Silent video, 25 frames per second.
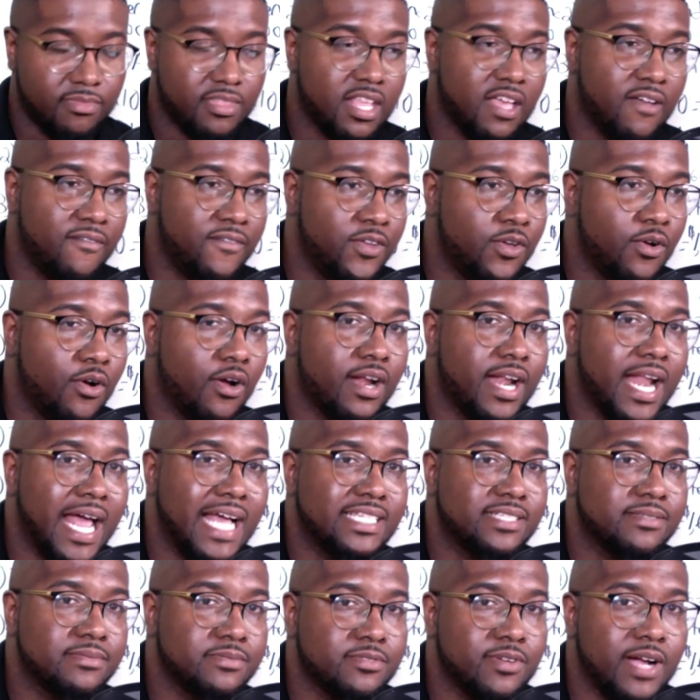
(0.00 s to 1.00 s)
If you are
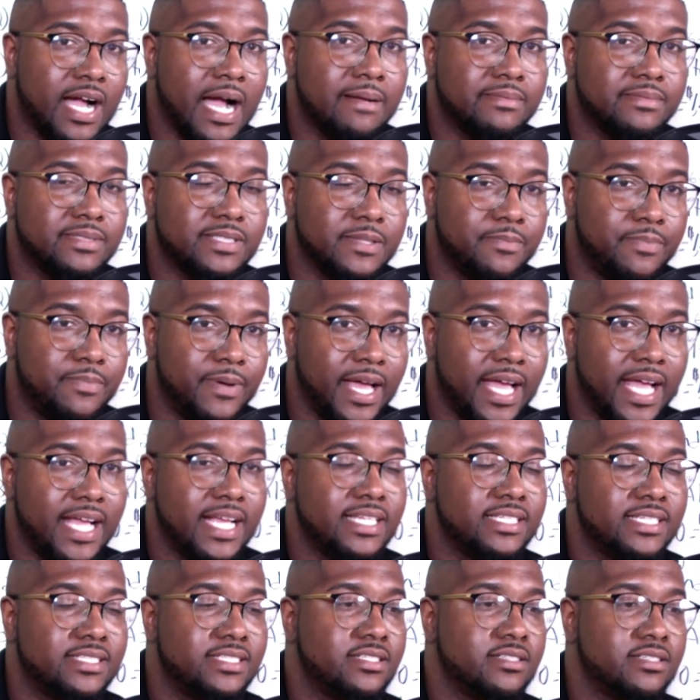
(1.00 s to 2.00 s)
not subscribed to the
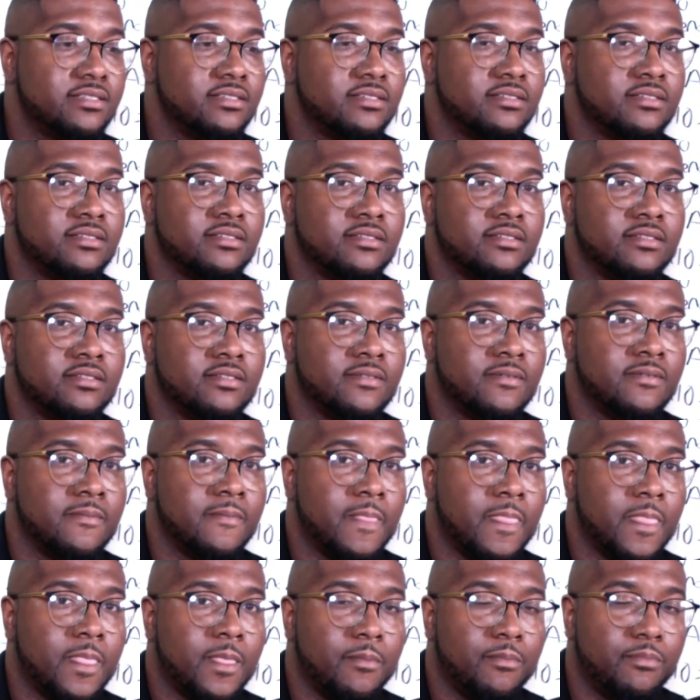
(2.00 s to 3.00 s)
page,
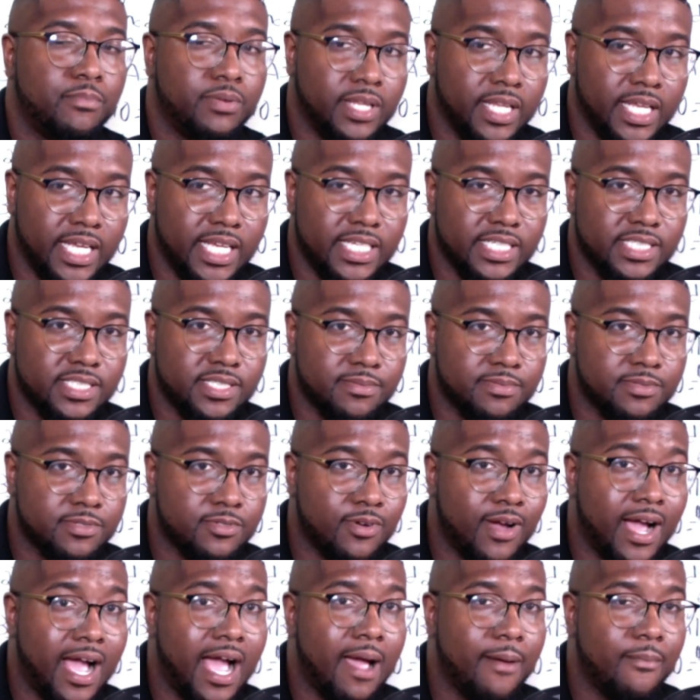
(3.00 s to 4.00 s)
please
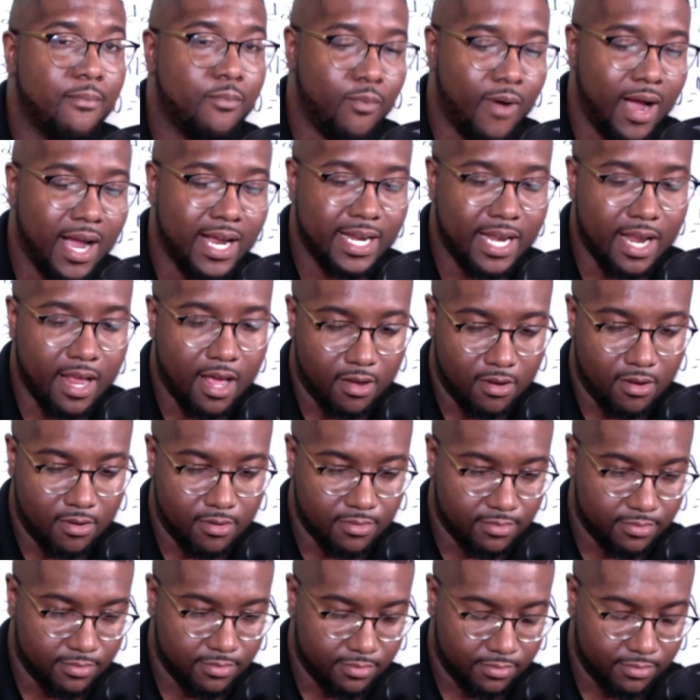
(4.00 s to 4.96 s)
subscribe right now.